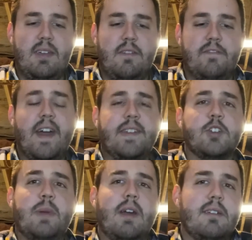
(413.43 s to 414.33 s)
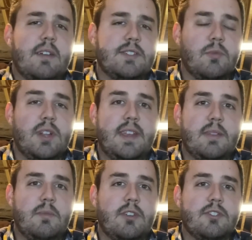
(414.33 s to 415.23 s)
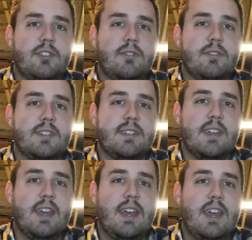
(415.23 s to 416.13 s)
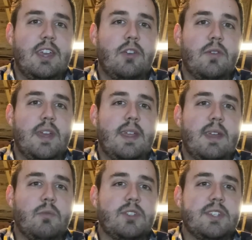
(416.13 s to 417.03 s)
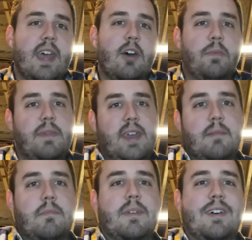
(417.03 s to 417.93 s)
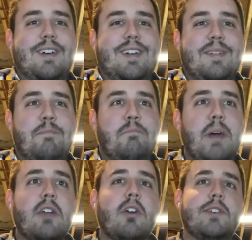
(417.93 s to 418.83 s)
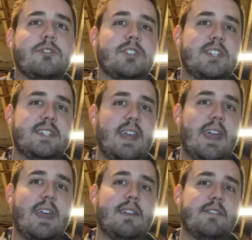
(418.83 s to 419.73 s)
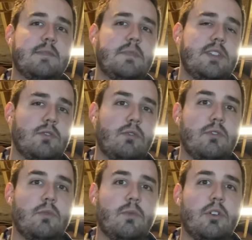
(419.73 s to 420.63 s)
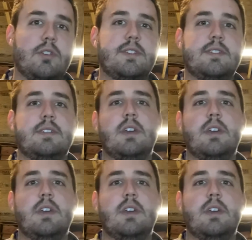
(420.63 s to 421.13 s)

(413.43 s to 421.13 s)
find those parallels and relate them to your students. It will just help them better understand some of these older works